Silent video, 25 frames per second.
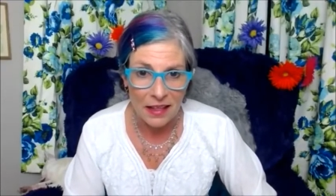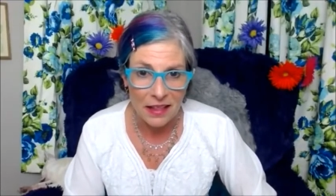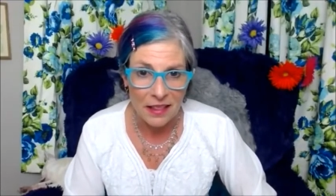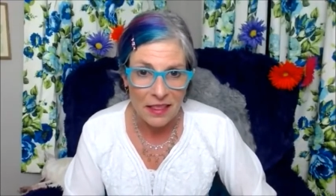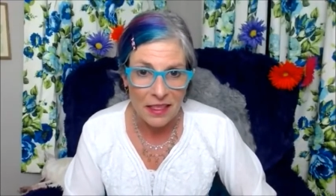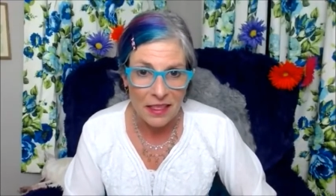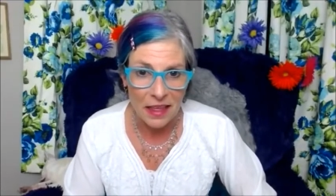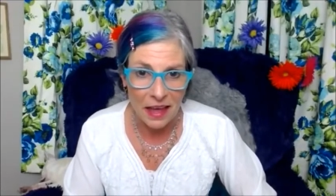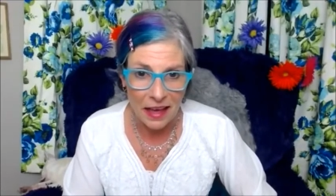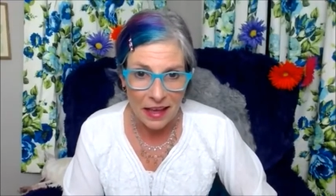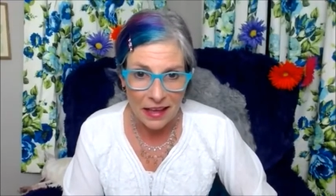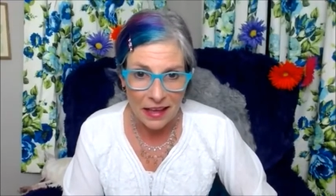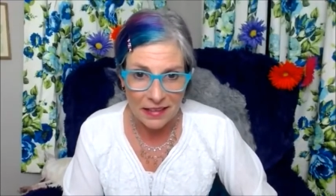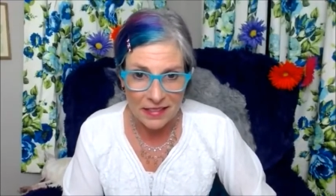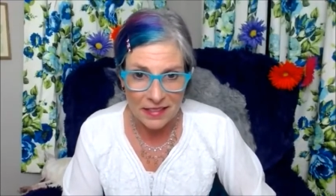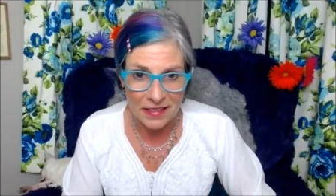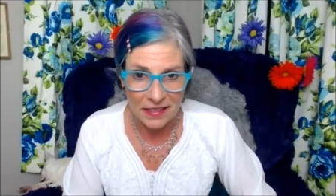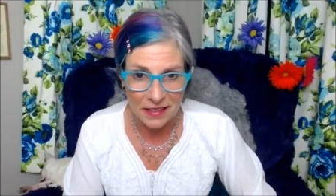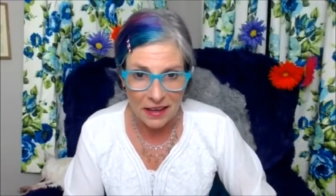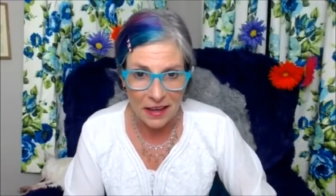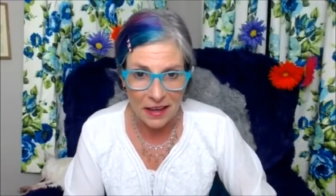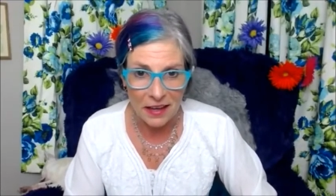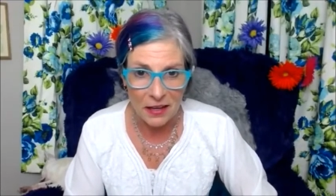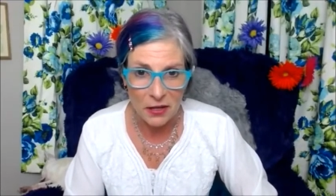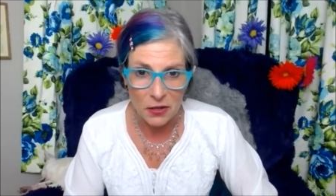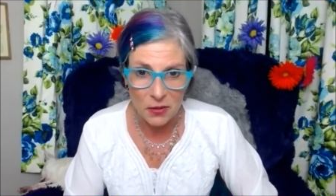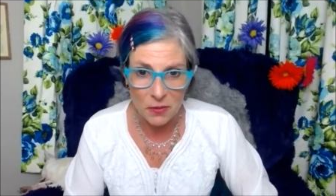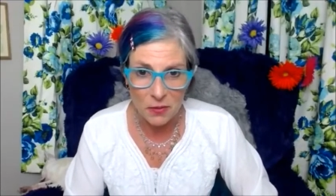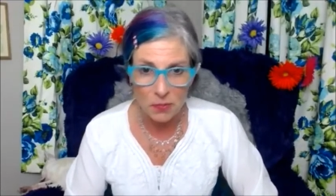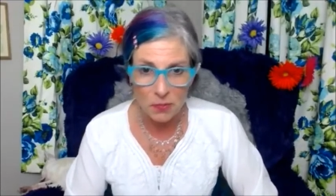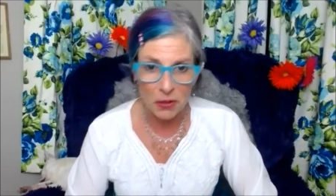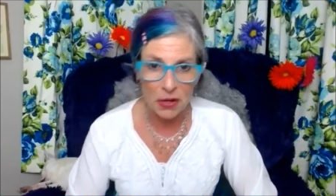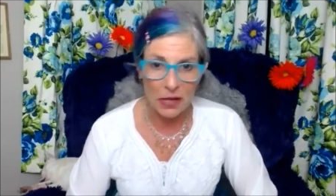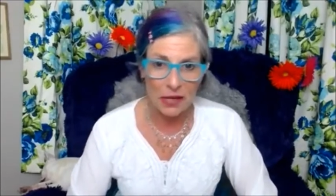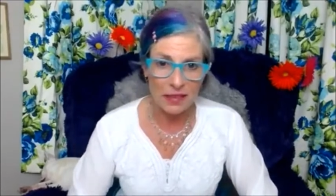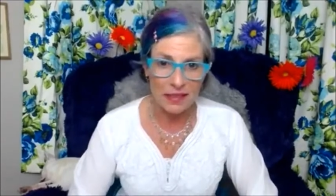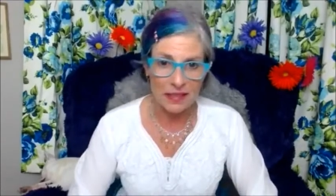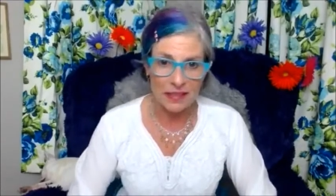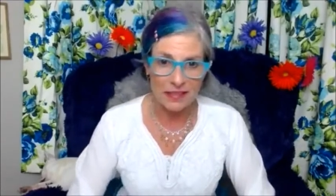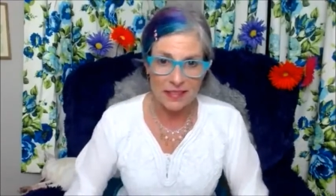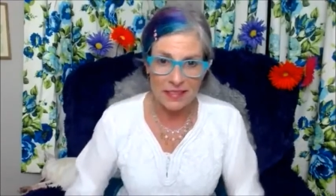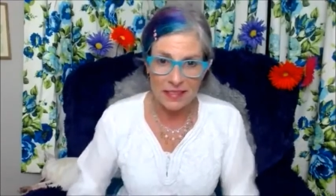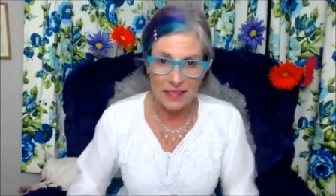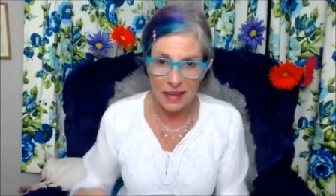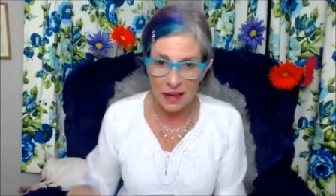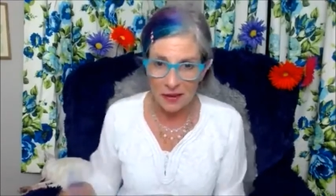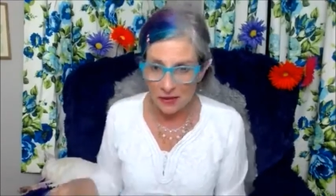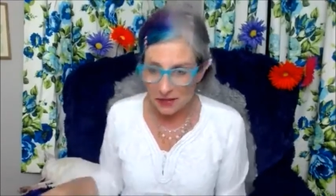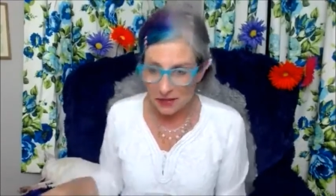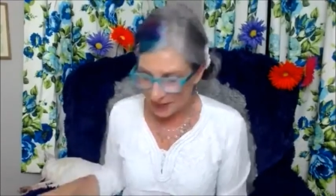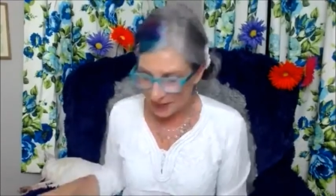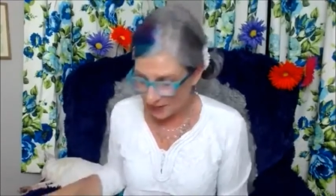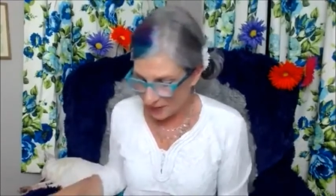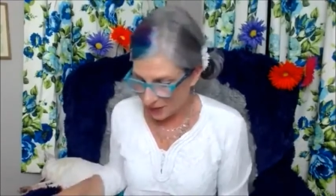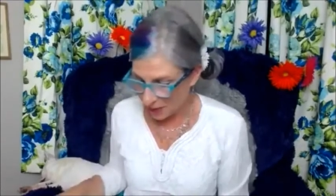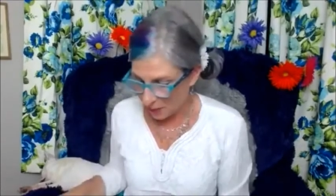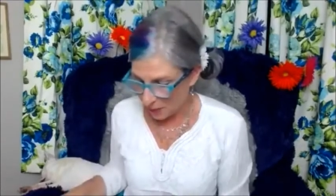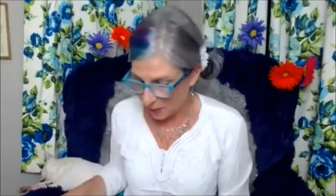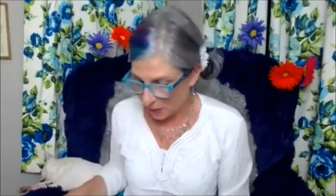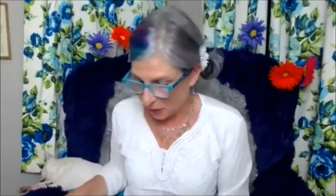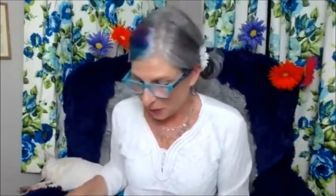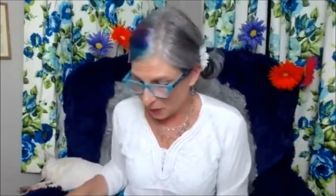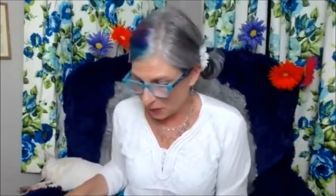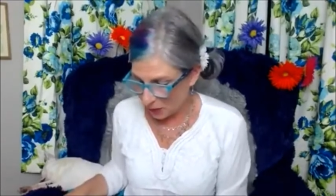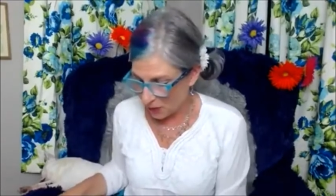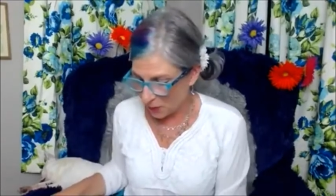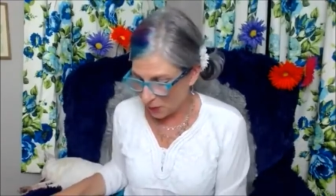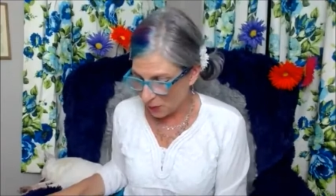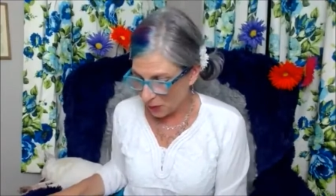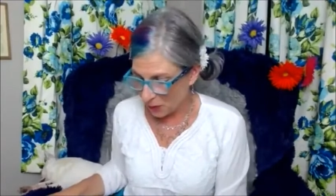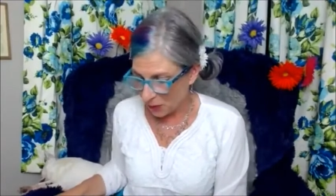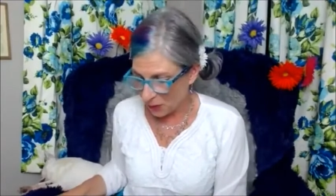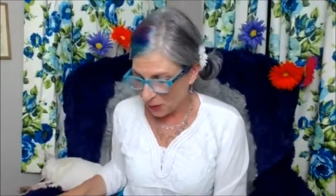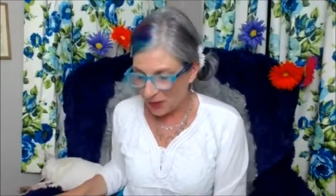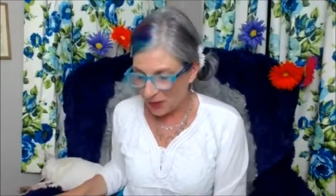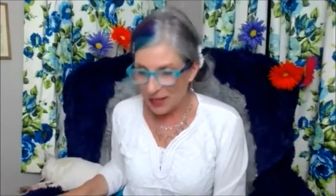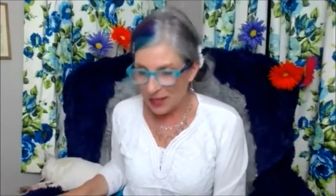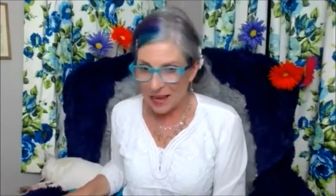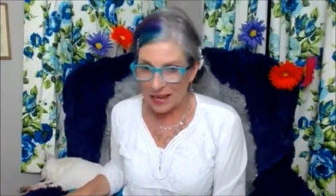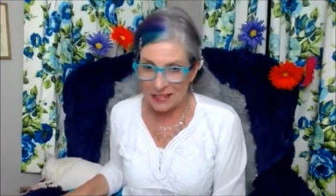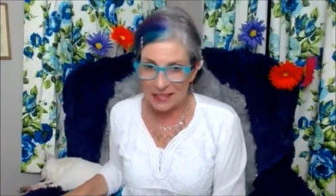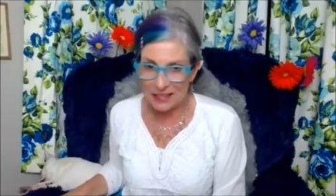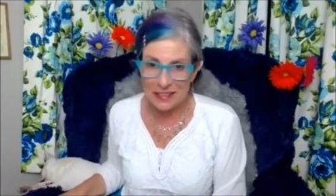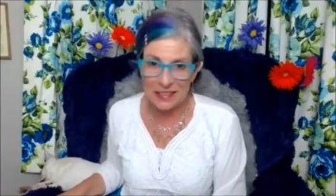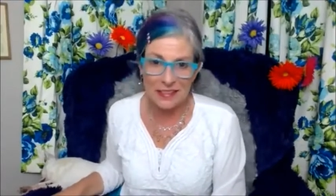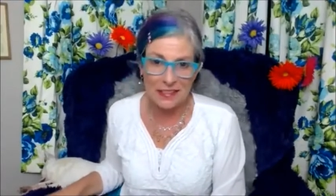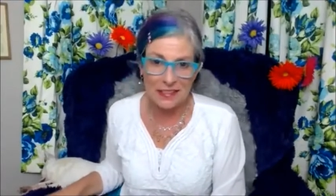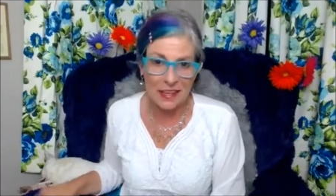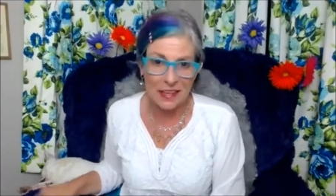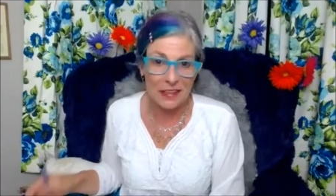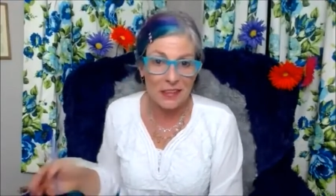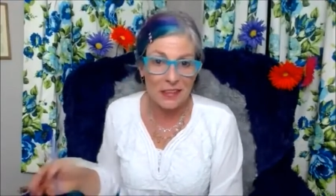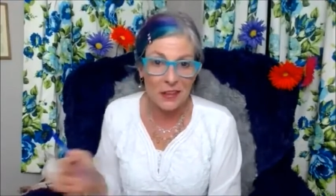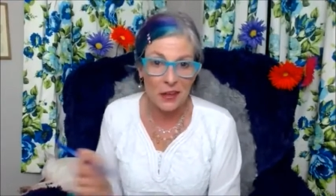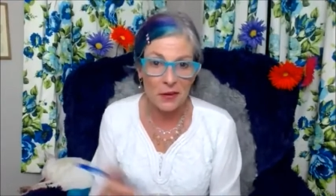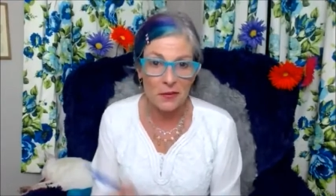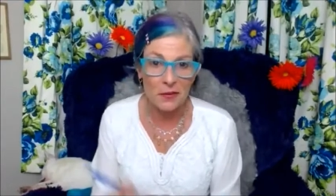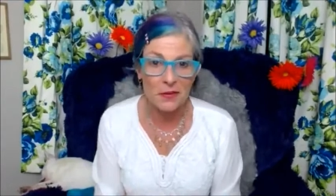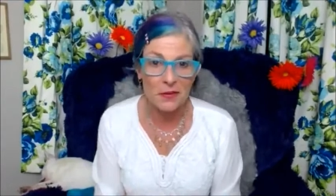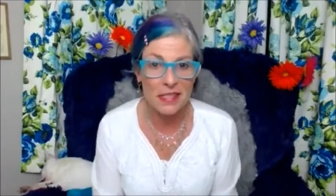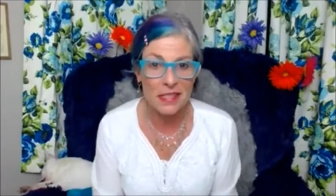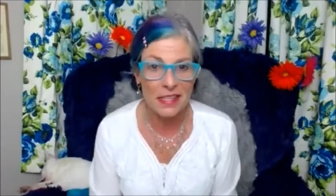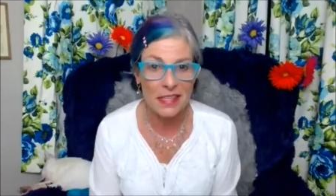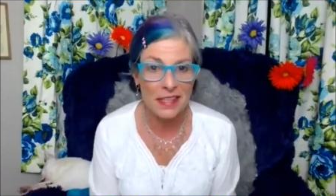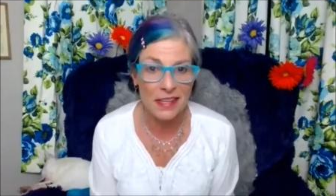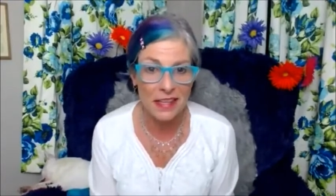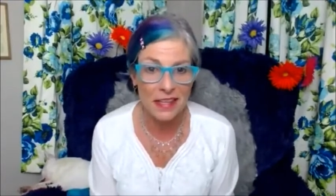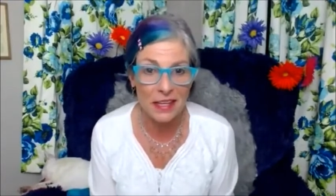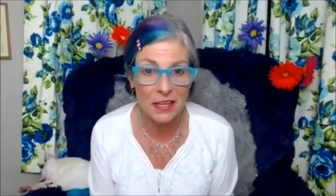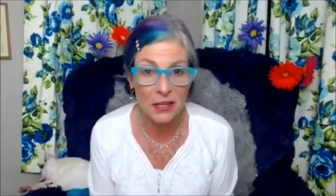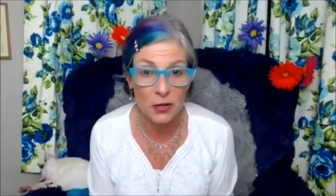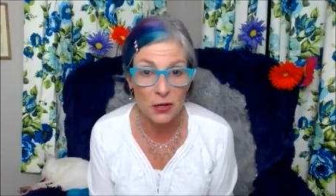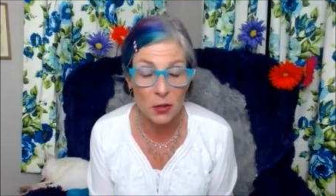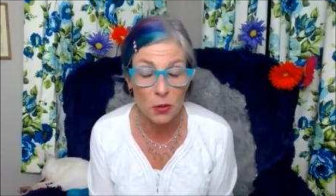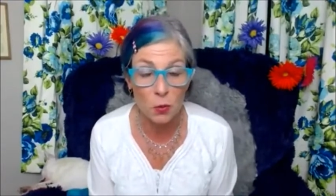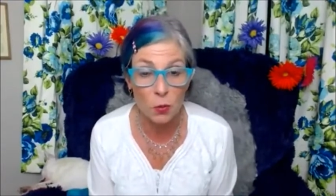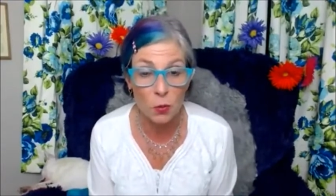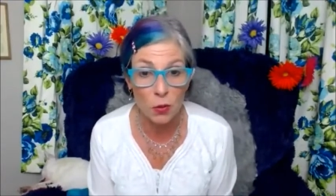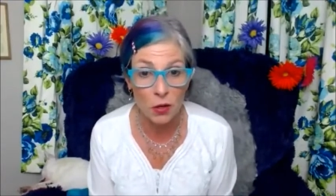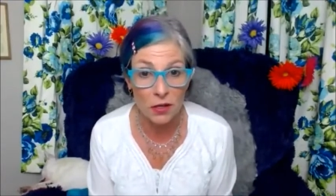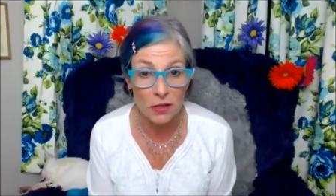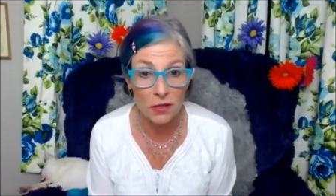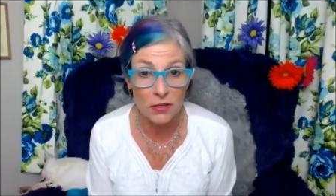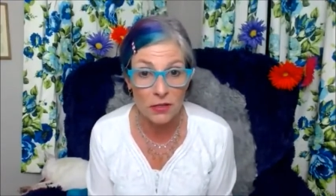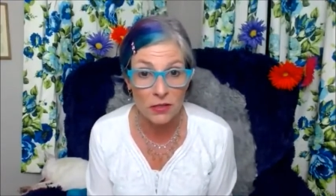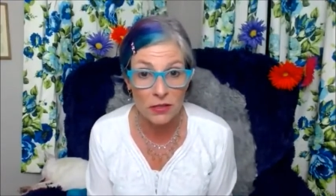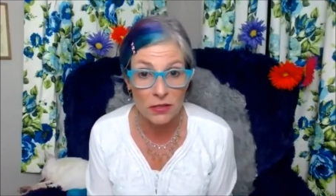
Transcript: that I could break this down into multiple classes. I'd love to hear what